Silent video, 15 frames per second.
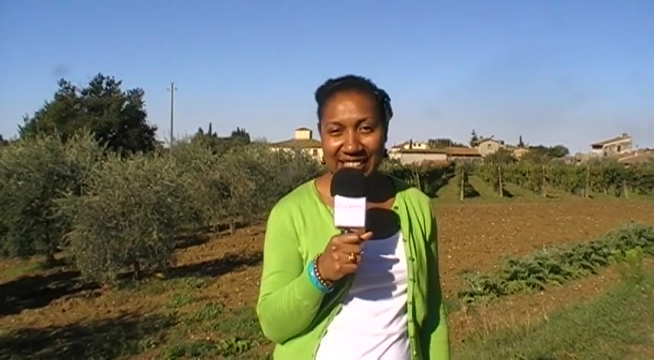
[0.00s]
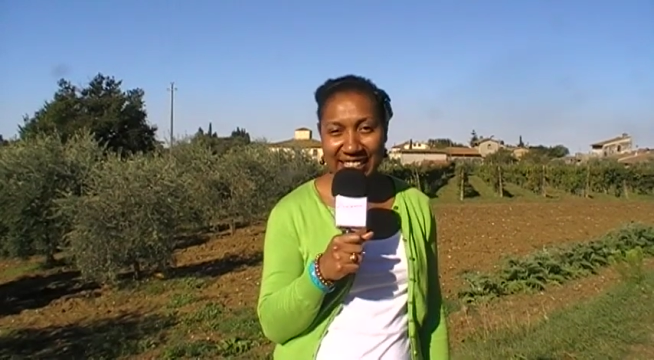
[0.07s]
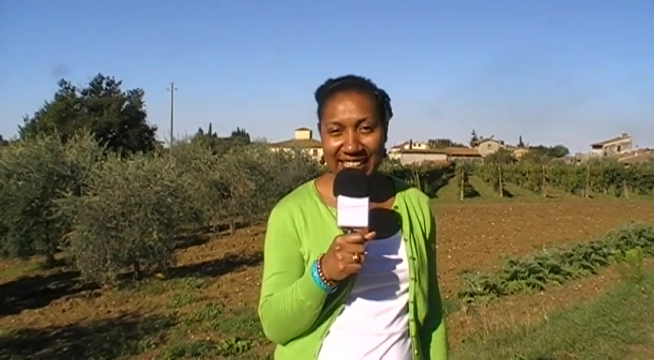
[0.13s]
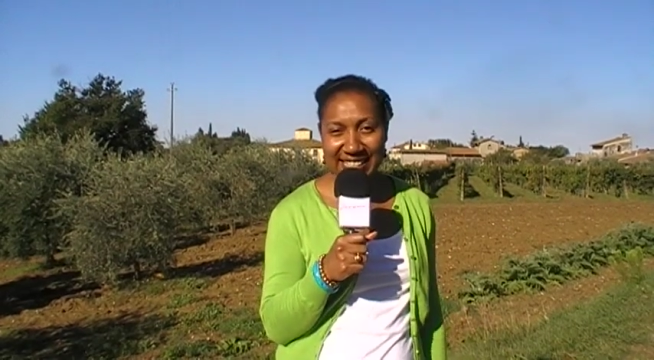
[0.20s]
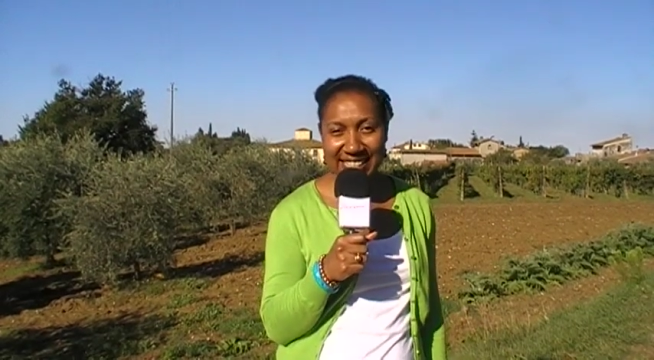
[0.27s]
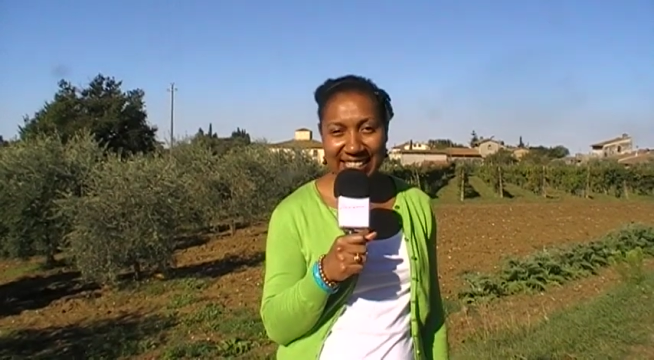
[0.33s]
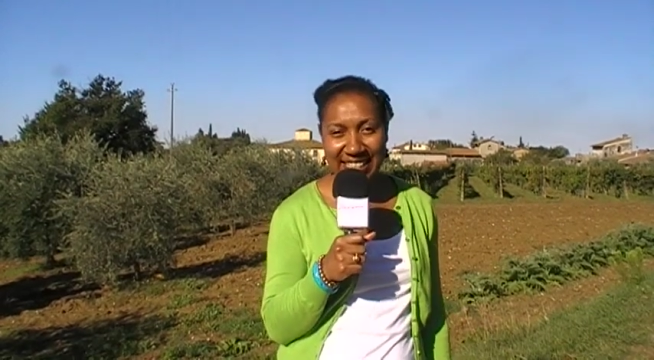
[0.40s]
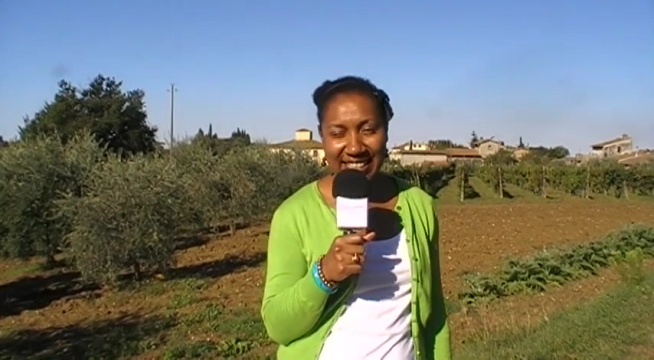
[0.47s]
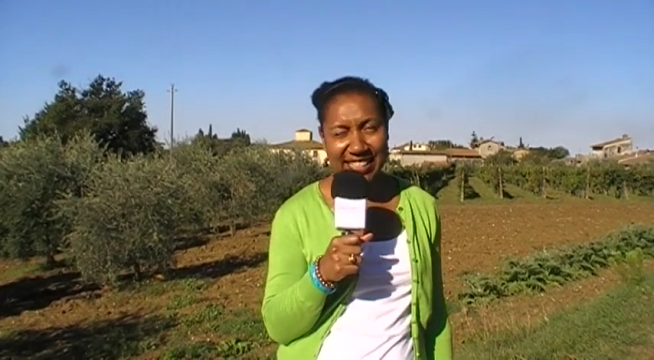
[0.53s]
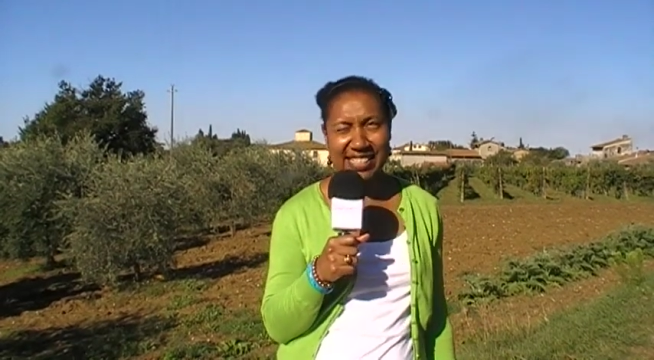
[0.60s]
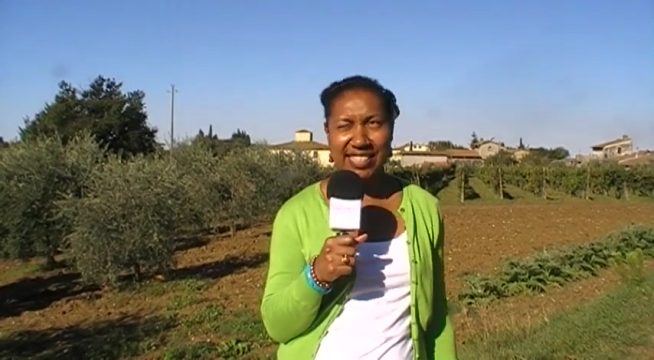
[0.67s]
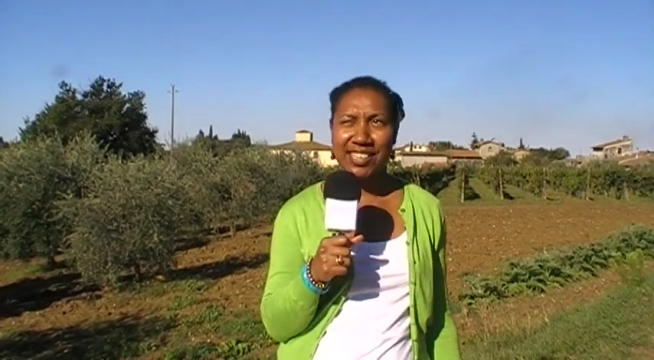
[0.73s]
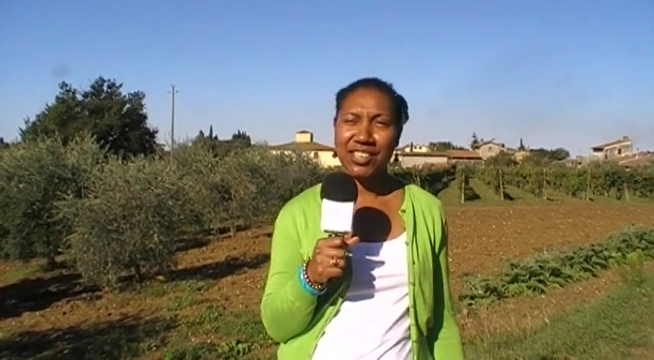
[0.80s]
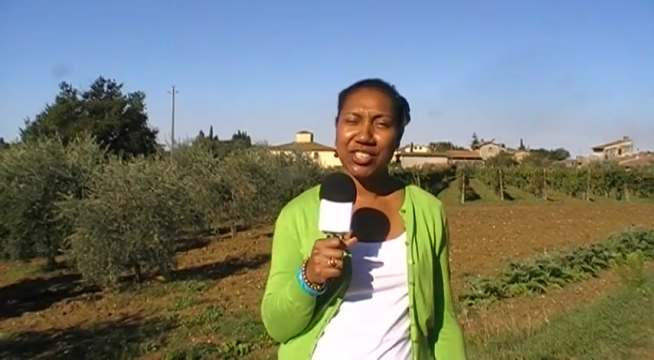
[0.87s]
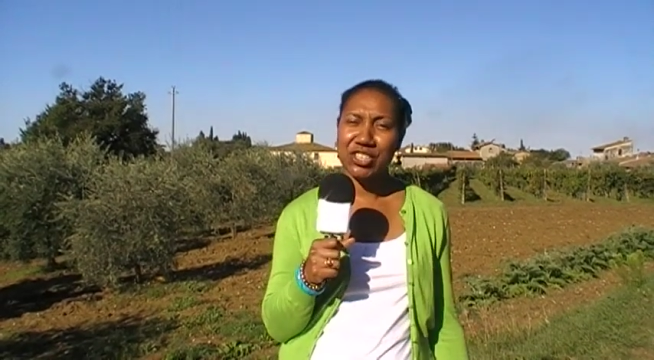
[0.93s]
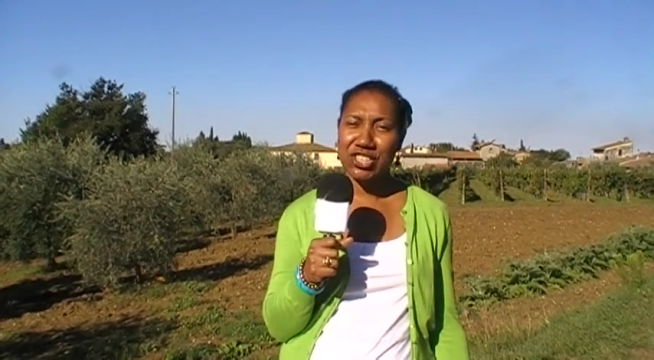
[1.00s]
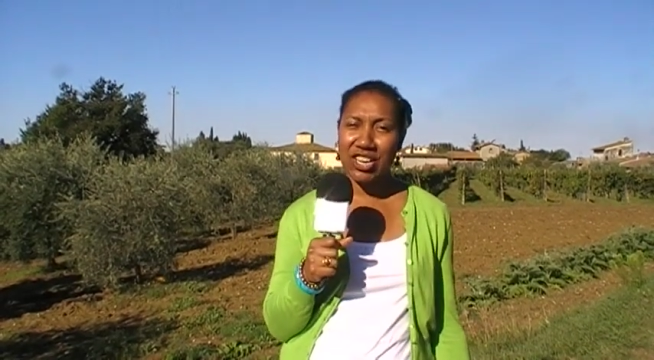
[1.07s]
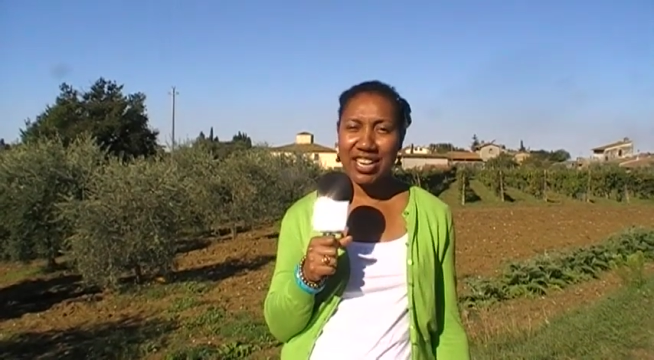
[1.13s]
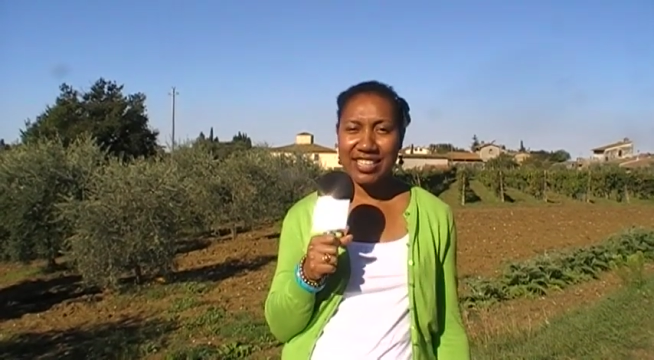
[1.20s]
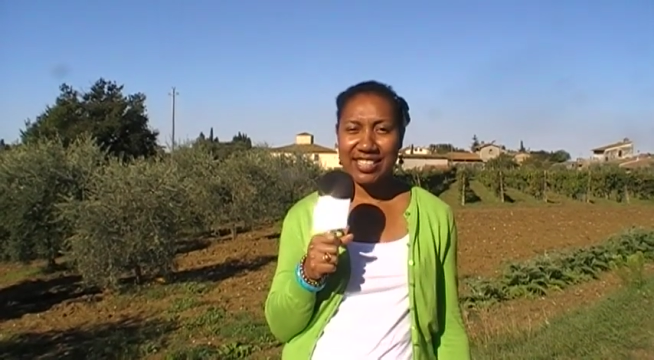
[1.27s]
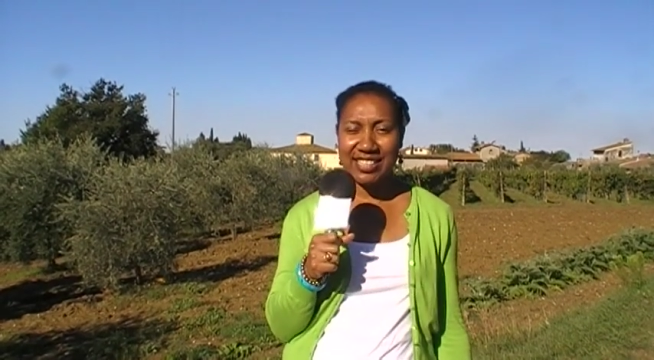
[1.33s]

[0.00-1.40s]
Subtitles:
Tuscany. The sun is shining